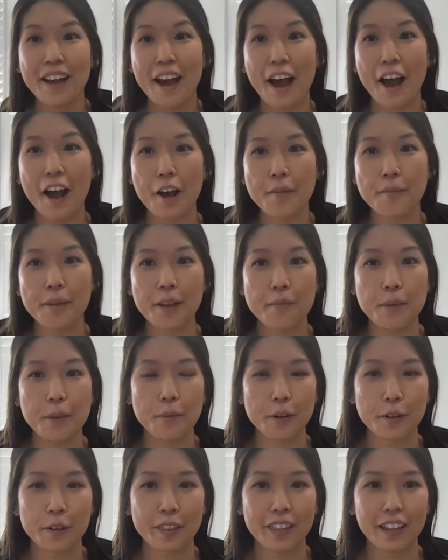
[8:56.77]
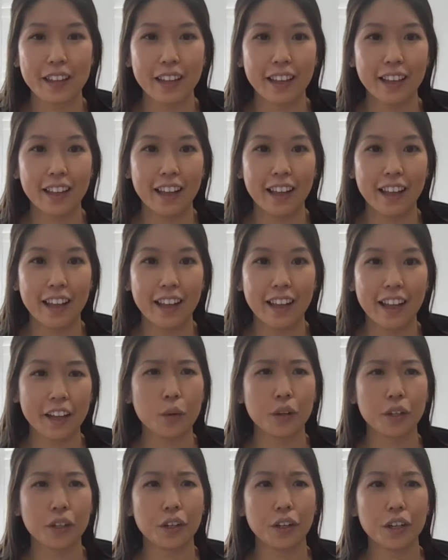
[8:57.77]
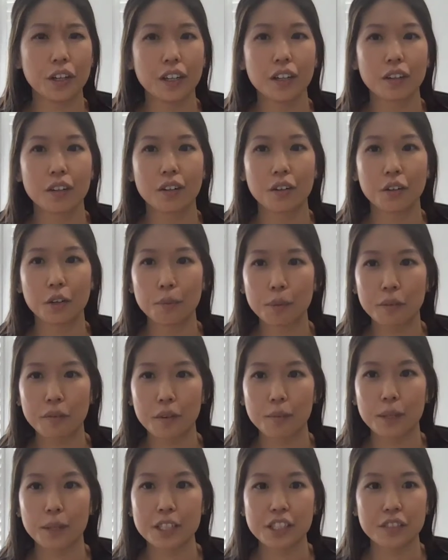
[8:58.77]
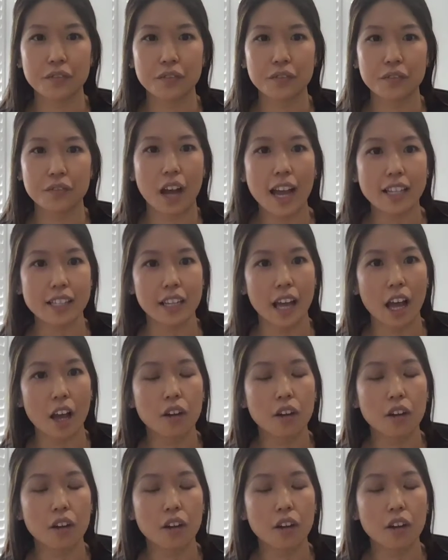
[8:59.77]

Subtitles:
and people were thinking well, you're in a group of a bunch of guys,